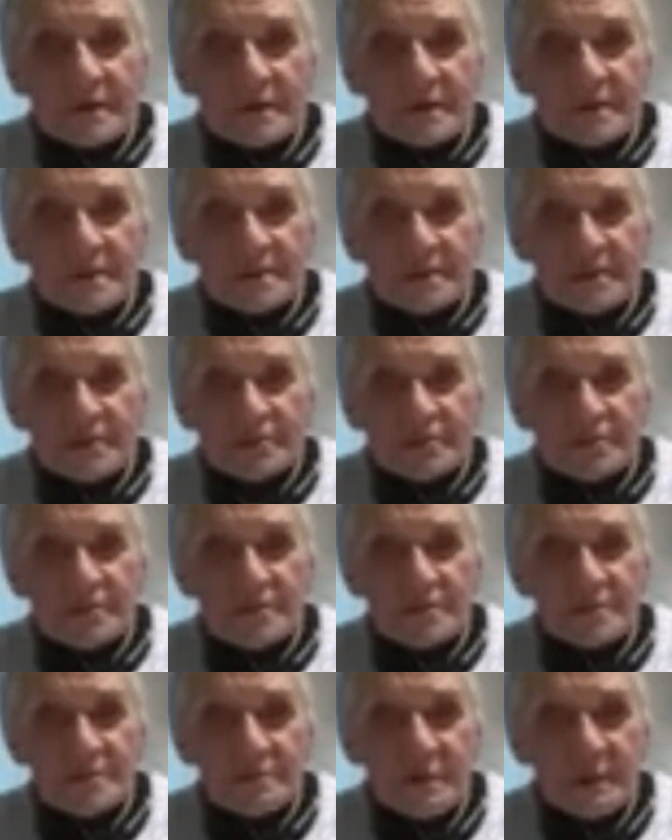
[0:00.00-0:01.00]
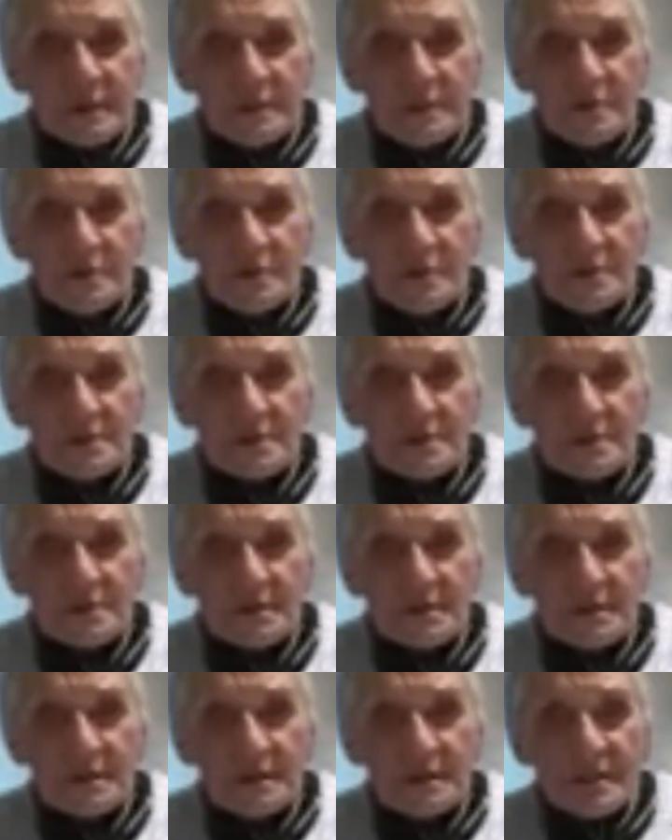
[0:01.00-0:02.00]
Indigenous people,
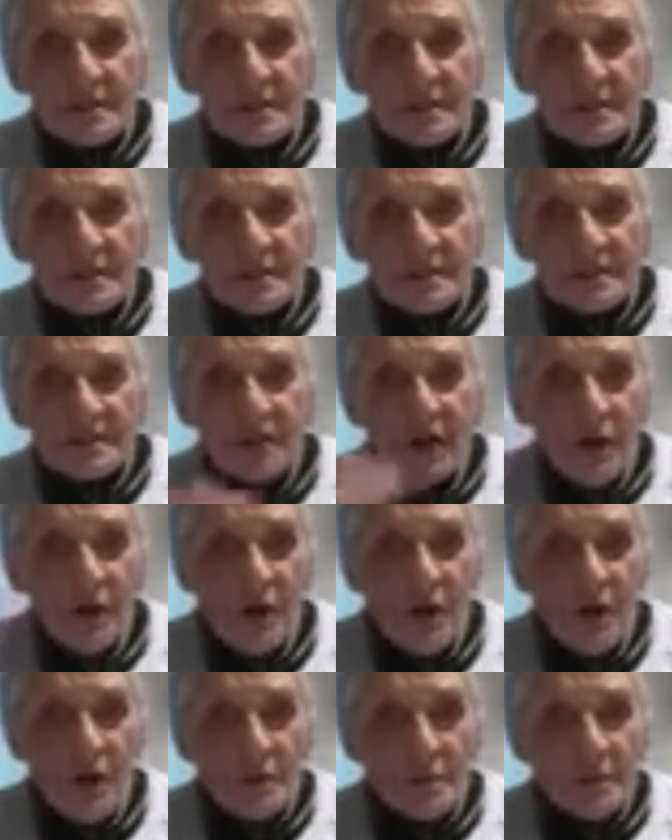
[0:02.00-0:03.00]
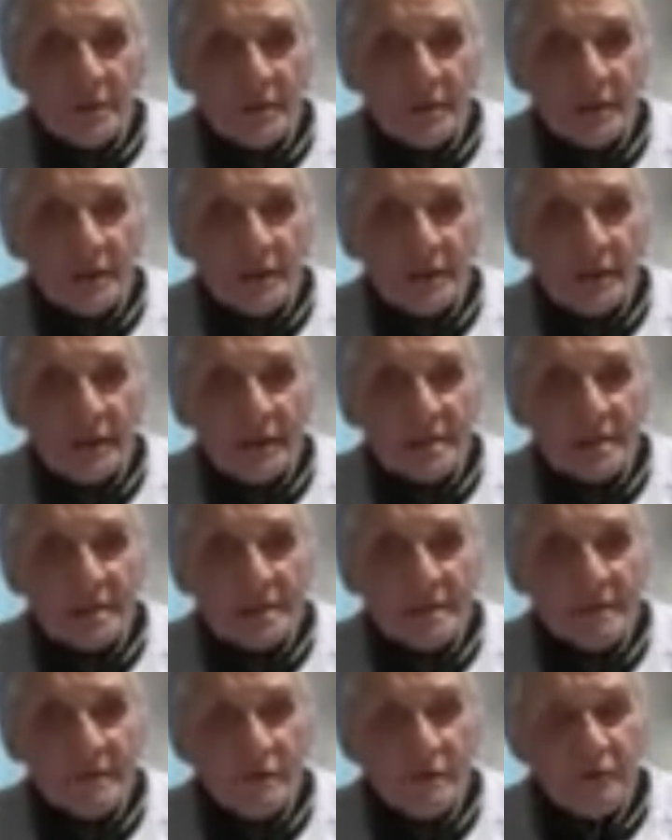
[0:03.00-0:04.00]
go home and
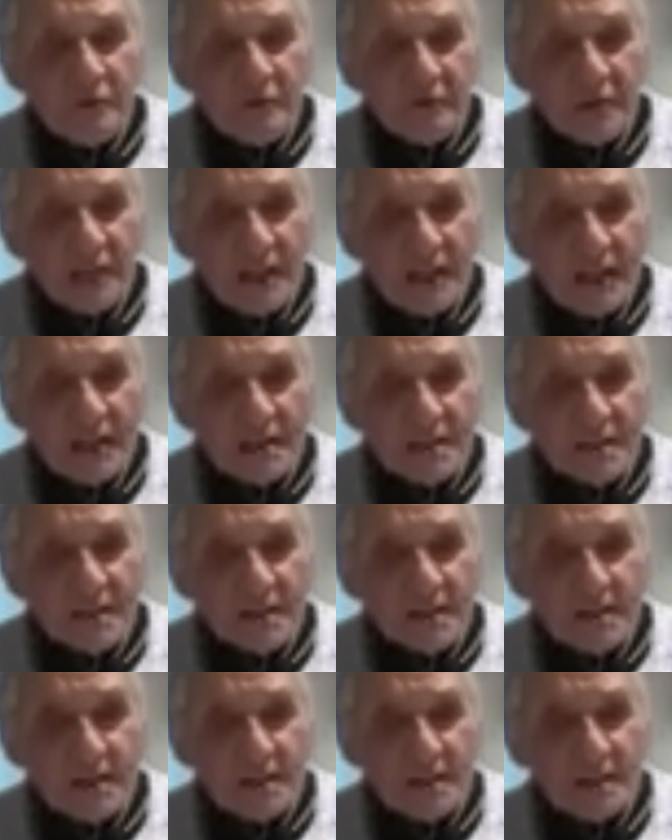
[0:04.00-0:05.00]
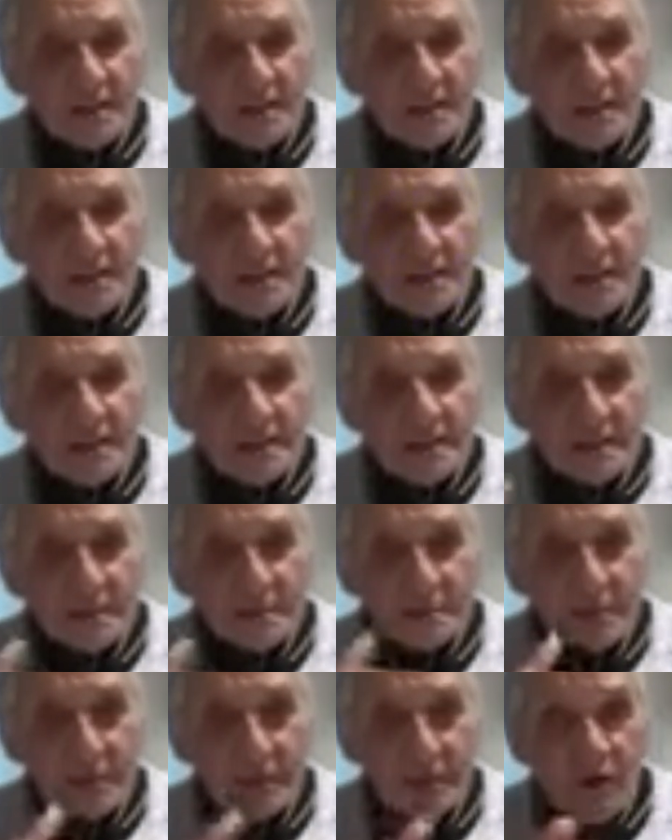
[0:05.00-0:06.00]
live off the land.
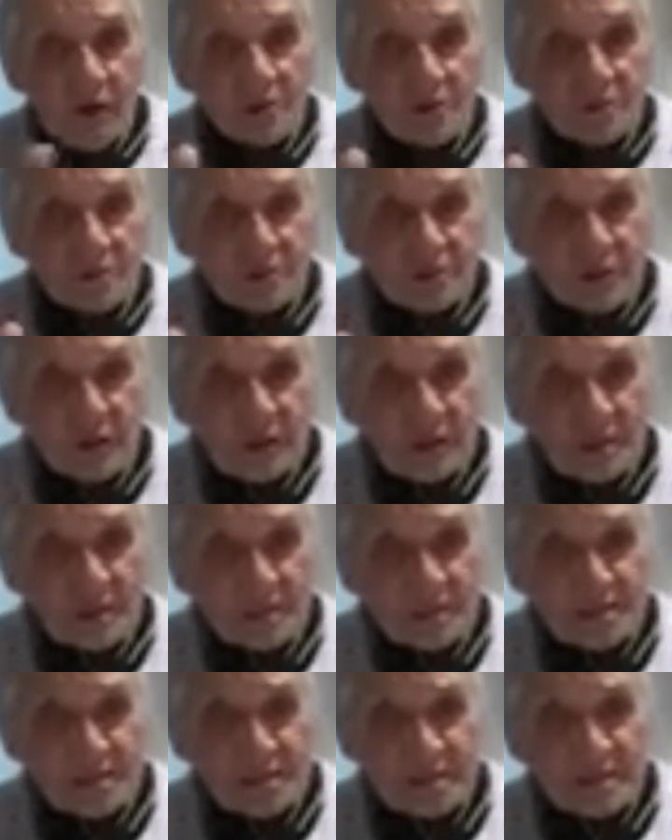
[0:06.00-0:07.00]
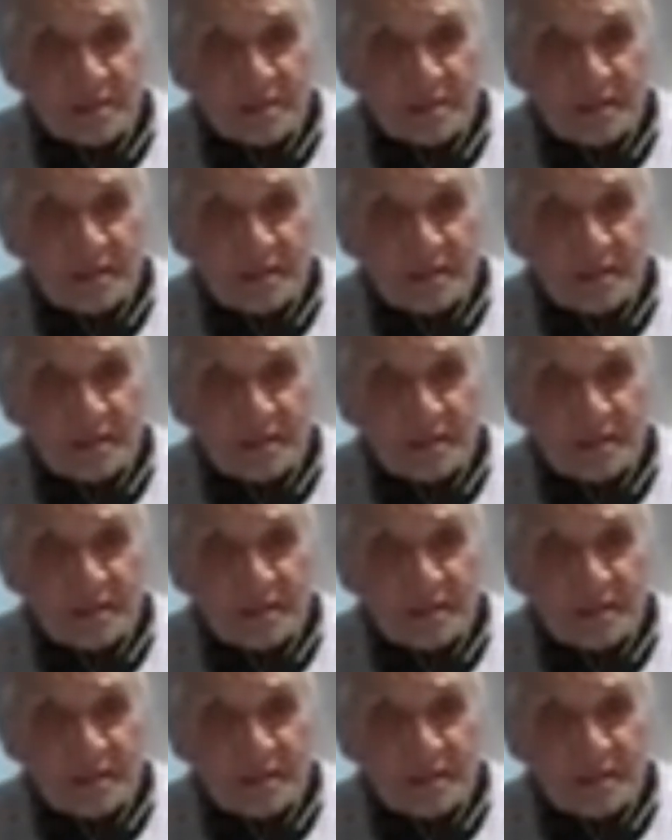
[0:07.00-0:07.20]
It belongs to us.